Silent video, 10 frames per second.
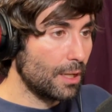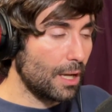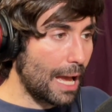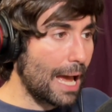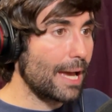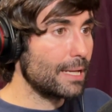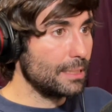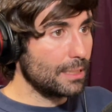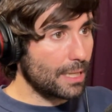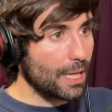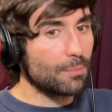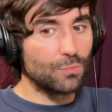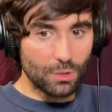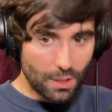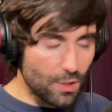I came
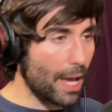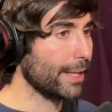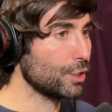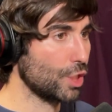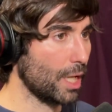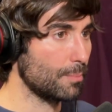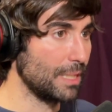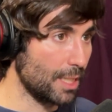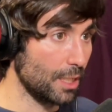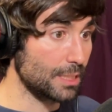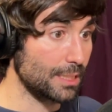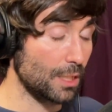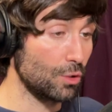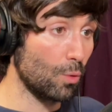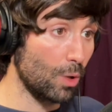to give you a handshake because I
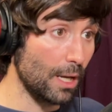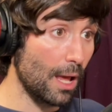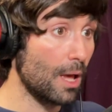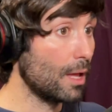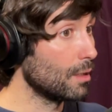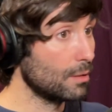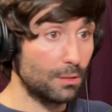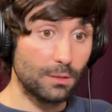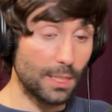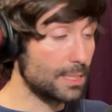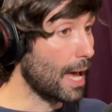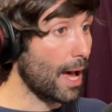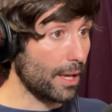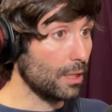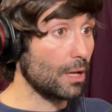said, you know what, this
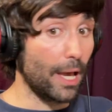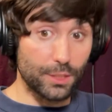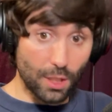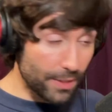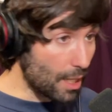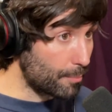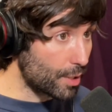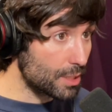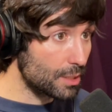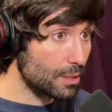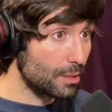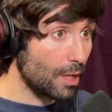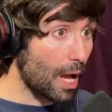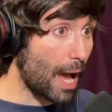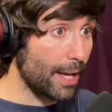guy, I saw the numbers,
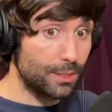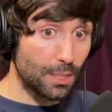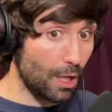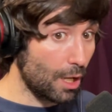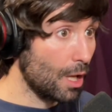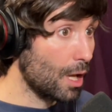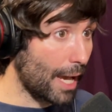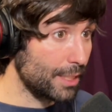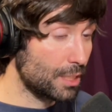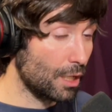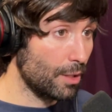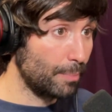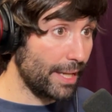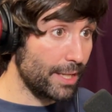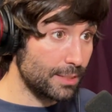I saw the
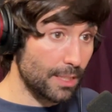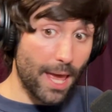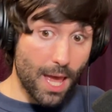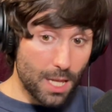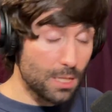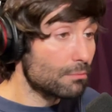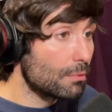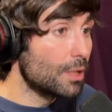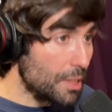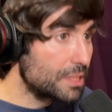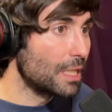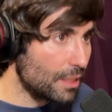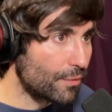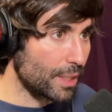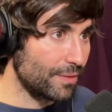plays, and he's
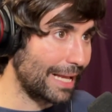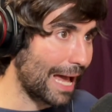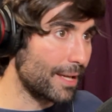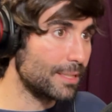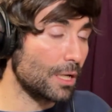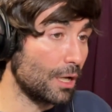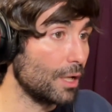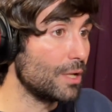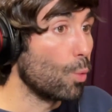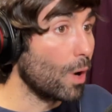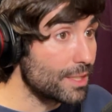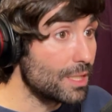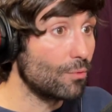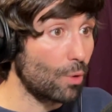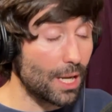delivering. The guy is in
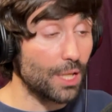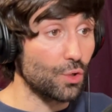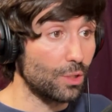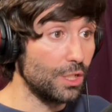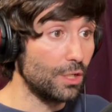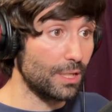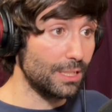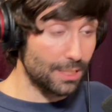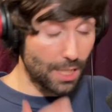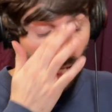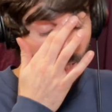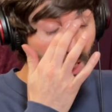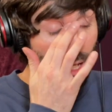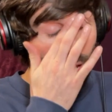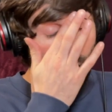one natural year. He's
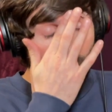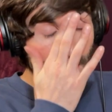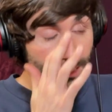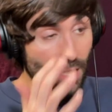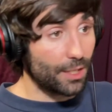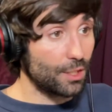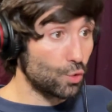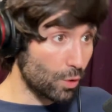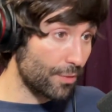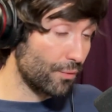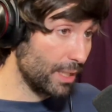gotten 23